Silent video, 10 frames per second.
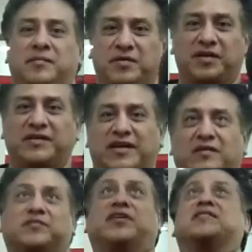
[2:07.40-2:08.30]
and bring it down.
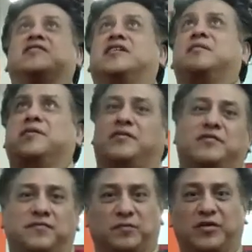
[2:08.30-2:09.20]
Toss it up
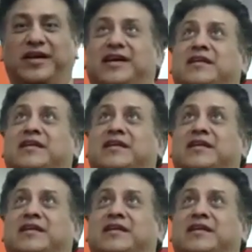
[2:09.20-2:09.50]
from one